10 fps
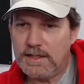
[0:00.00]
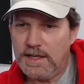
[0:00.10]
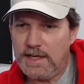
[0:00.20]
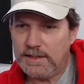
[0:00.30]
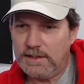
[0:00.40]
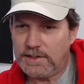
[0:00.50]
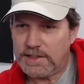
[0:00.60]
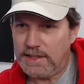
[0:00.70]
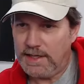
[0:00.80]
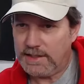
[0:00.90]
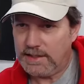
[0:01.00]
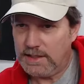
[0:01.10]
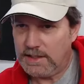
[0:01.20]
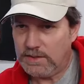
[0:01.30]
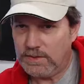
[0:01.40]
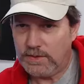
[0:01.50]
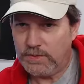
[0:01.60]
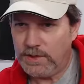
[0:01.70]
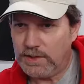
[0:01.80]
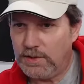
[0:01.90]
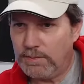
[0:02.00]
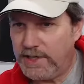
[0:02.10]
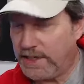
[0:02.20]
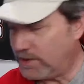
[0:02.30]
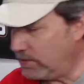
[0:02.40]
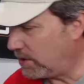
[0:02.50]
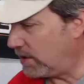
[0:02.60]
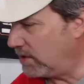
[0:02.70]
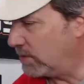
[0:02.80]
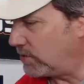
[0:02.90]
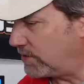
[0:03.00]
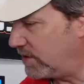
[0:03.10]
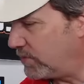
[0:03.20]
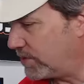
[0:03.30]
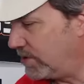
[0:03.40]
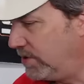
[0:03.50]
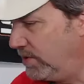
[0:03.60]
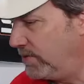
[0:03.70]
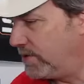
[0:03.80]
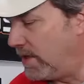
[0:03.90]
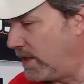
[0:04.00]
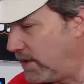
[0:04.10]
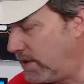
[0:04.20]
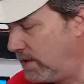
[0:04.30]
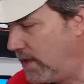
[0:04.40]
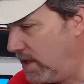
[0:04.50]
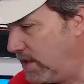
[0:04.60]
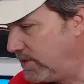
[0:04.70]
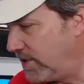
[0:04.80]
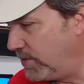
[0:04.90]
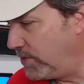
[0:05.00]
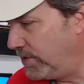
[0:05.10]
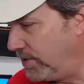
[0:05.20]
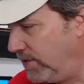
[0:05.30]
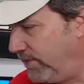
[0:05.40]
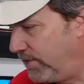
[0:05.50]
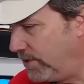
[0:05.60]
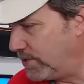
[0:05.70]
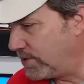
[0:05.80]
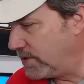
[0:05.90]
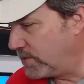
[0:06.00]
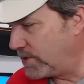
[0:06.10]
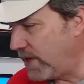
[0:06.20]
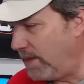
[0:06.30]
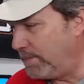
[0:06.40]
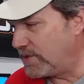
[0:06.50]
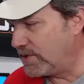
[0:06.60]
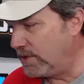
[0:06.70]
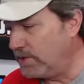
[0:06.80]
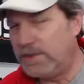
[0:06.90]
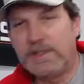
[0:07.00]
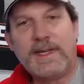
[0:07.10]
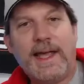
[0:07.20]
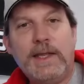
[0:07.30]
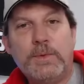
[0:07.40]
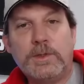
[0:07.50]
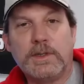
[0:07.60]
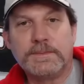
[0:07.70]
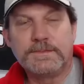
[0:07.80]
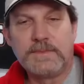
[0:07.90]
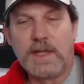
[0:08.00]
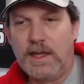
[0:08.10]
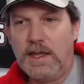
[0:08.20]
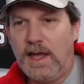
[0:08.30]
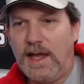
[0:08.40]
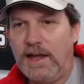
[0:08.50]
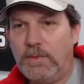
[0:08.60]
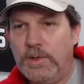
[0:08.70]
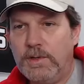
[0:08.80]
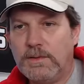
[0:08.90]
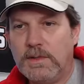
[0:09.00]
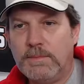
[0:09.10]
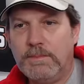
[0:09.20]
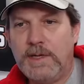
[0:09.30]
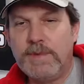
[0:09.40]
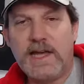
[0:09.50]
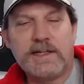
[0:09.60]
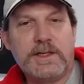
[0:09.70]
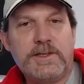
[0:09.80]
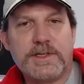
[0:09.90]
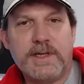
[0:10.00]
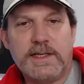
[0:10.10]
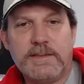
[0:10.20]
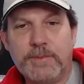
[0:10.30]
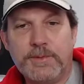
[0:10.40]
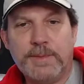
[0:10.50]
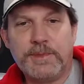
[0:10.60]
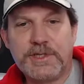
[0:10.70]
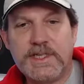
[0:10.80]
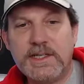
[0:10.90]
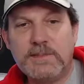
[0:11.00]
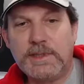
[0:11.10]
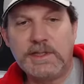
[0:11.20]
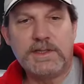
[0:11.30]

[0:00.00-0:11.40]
That looks like we're going to bring it to a close. This was Tuesday, January 31st. This was episode 91. I will be back Thursday. Remember, Tim,